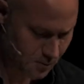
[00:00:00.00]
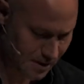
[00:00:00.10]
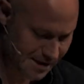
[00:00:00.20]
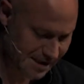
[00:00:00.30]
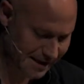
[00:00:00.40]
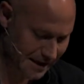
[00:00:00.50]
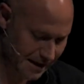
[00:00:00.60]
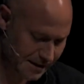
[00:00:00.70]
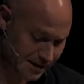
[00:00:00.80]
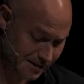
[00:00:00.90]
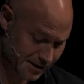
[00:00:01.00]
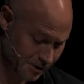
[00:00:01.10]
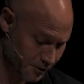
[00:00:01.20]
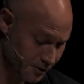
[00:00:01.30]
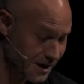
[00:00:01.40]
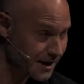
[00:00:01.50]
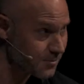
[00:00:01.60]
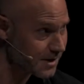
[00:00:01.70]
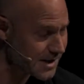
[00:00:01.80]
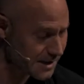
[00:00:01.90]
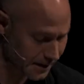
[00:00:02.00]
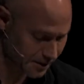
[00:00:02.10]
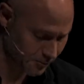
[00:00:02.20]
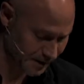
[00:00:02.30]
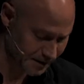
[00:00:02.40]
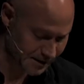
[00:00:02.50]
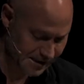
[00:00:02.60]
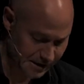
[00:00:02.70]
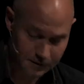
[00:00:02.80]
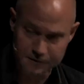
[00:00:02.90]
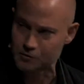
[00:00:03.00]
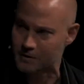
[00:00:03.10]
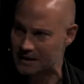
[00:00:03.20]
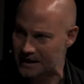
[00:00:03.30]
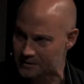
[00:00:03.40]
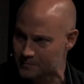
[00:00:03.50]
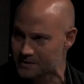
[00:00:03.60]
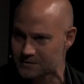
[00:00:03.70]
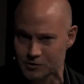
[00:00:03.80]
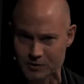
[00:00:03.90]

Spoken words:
Once the class so unanimously committed itself to Enlightenment,